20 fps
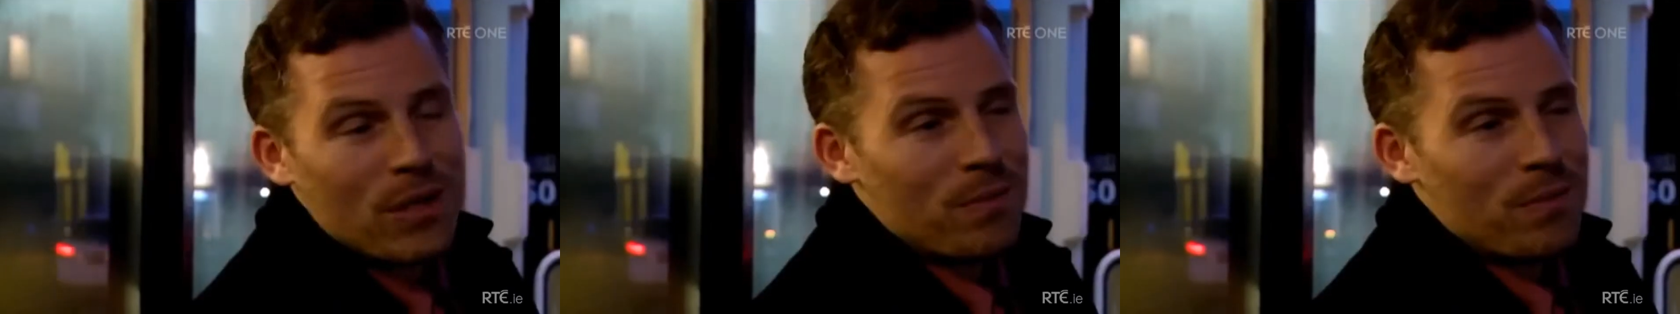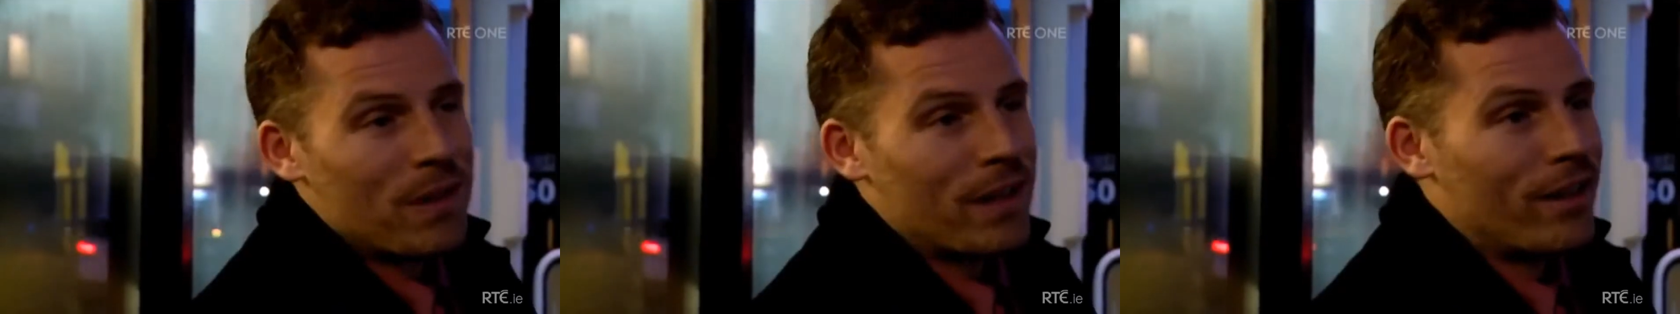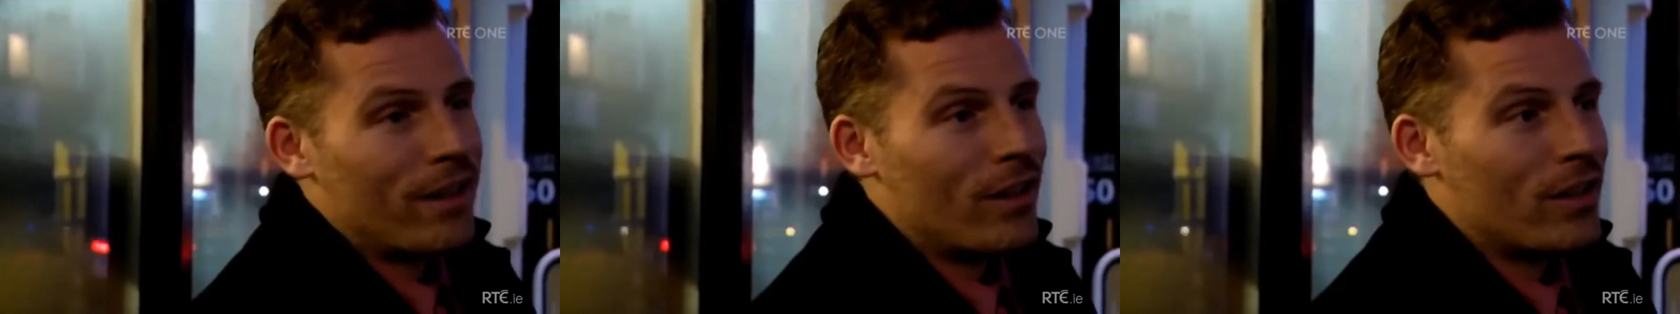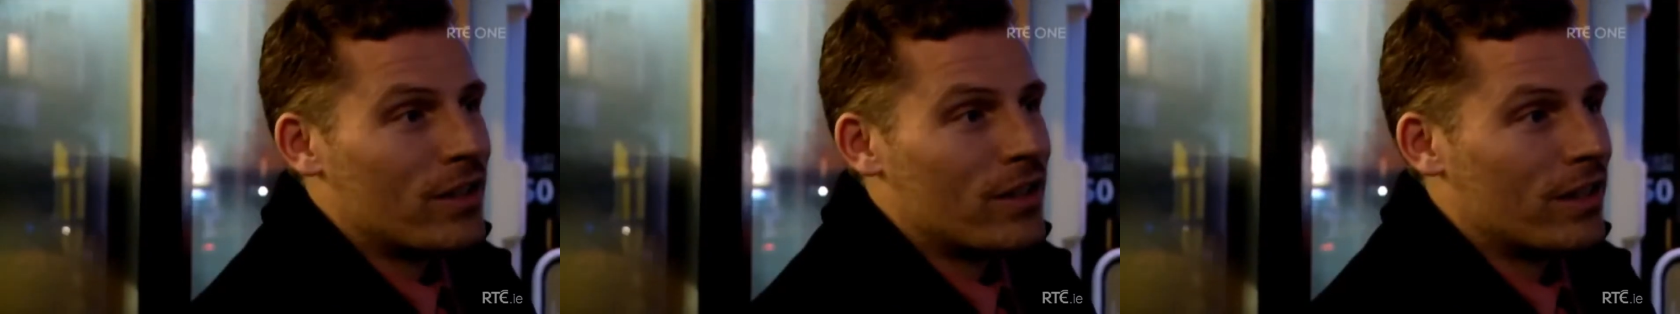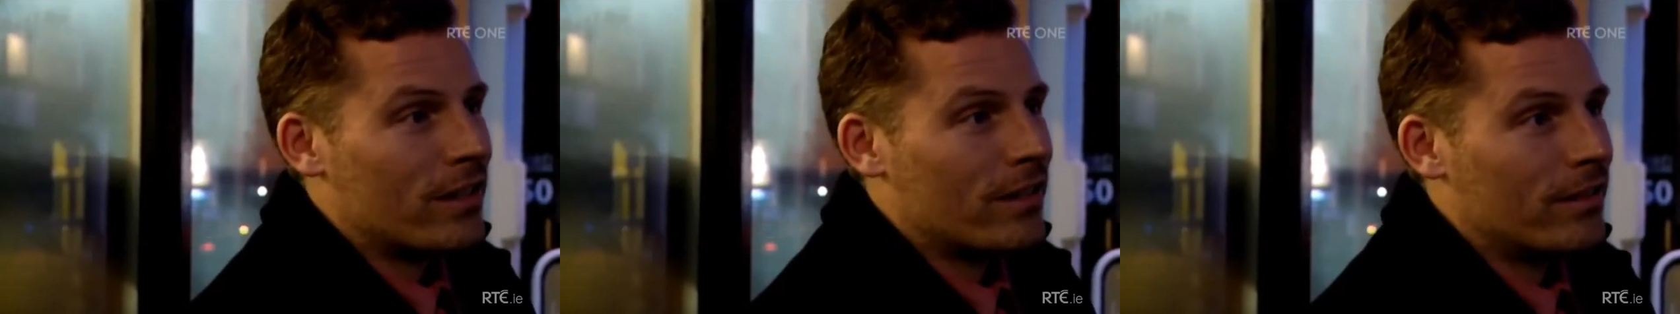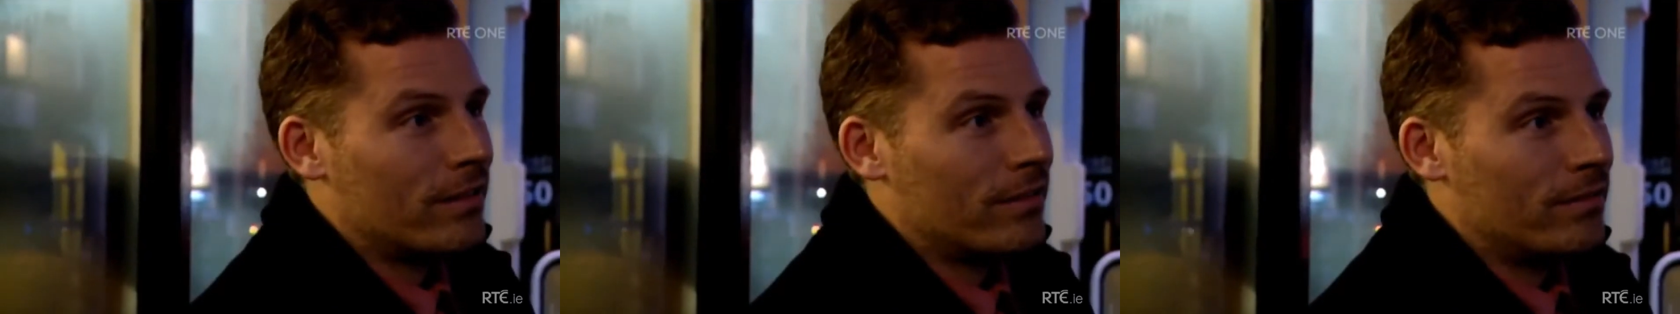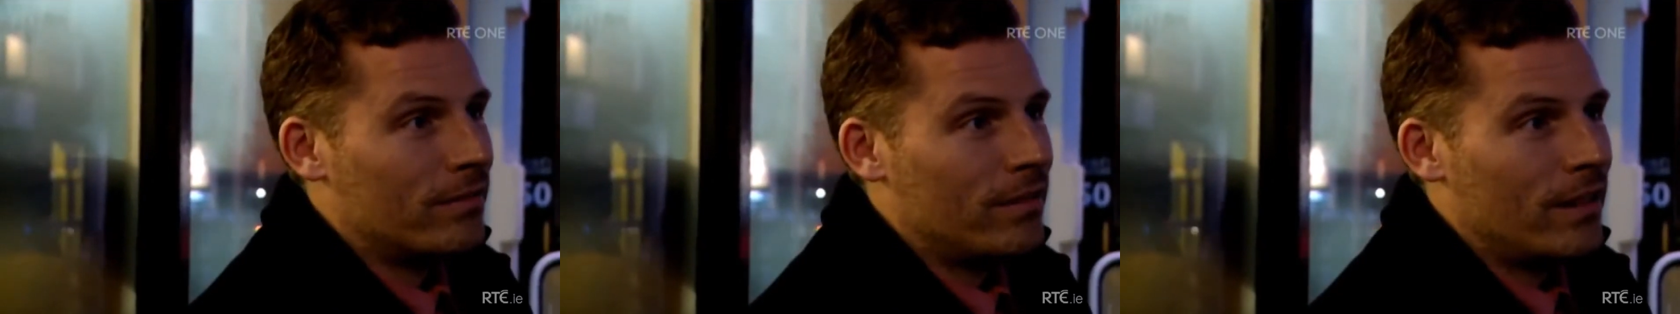is because,
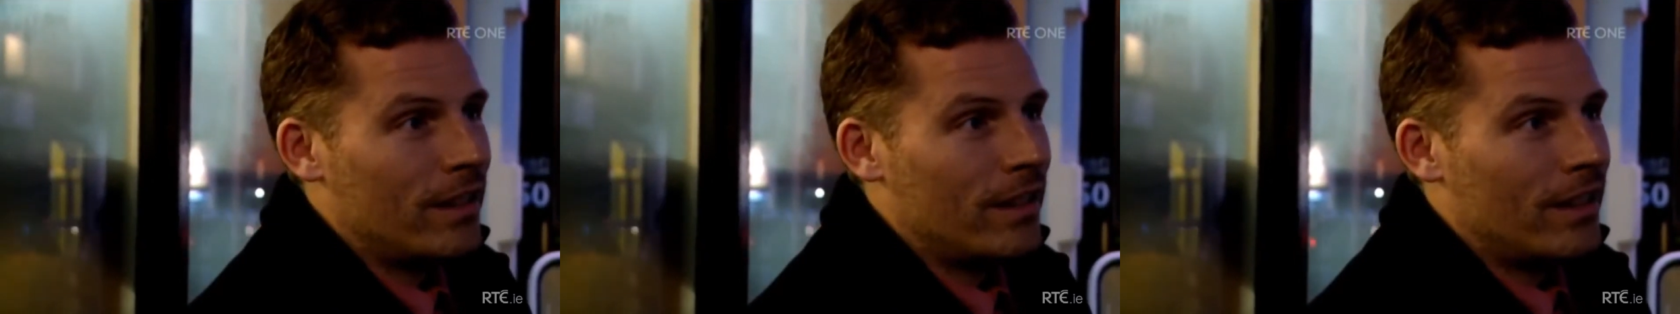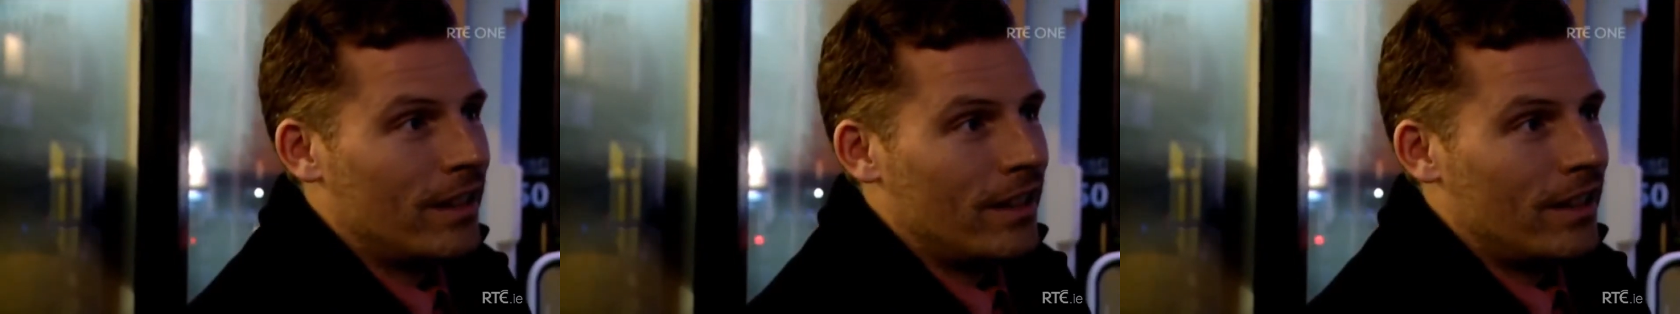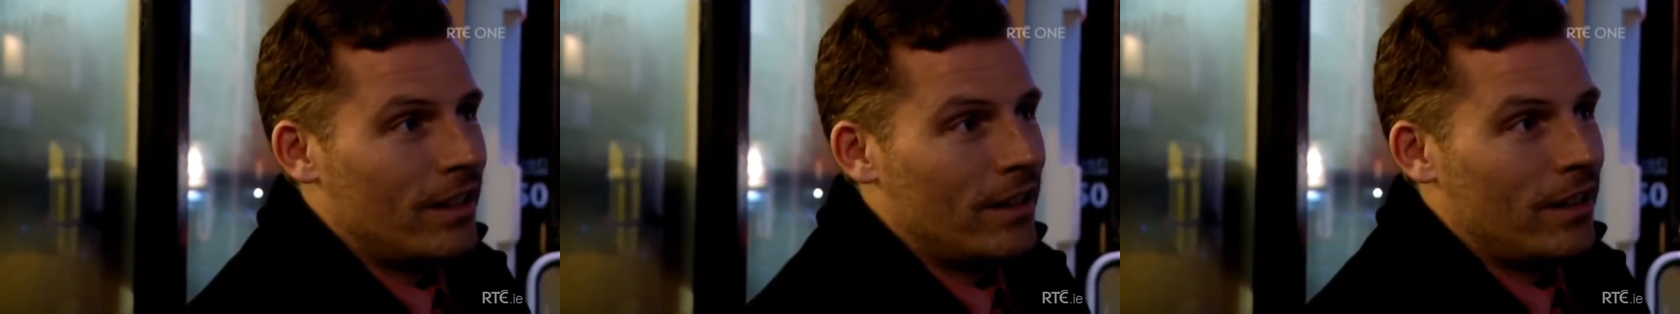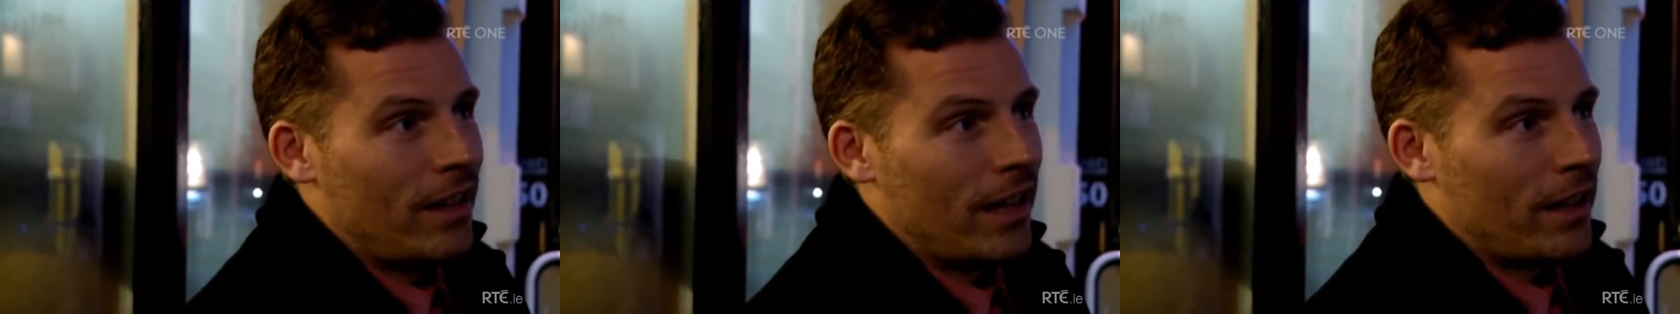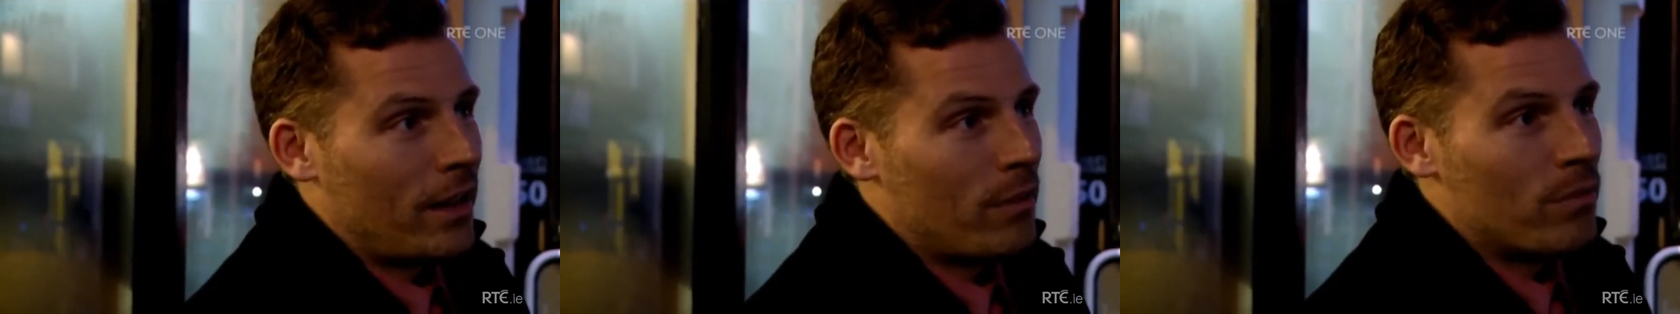like,